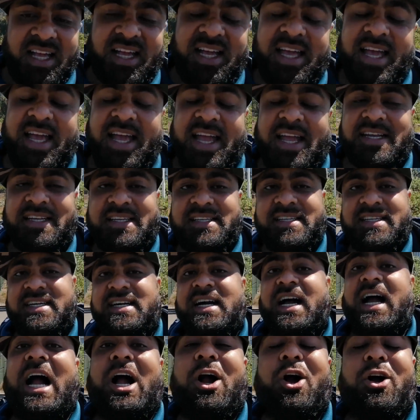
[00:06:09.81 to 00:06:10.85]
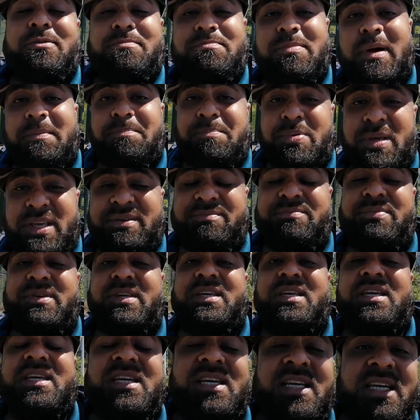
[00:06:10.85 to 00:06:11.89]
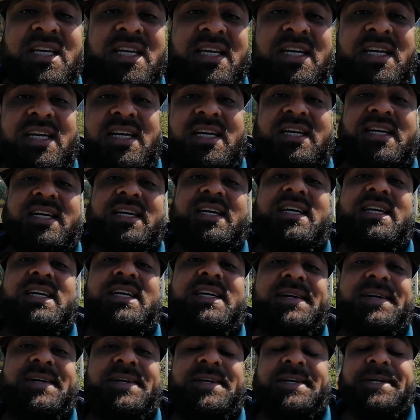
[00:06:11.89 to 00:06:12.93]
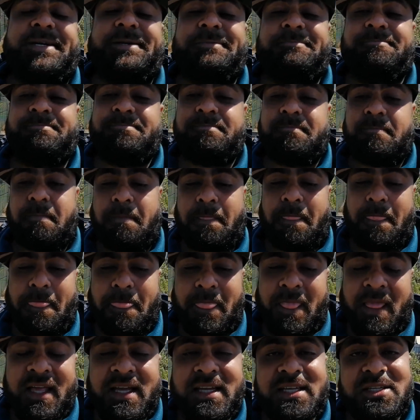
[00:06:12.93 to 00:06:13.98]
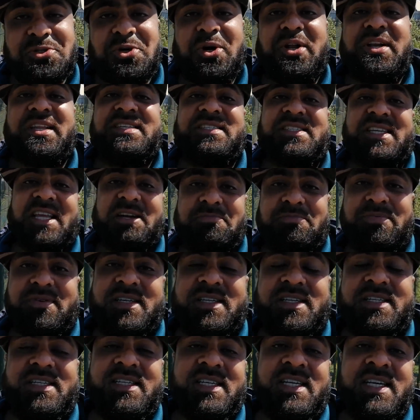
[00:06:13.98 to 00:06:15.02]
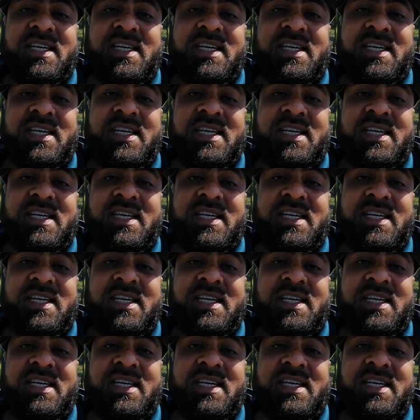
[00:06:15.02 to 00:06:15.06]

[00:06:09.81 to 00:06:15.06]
And uh, I got my PB, uh, snapper.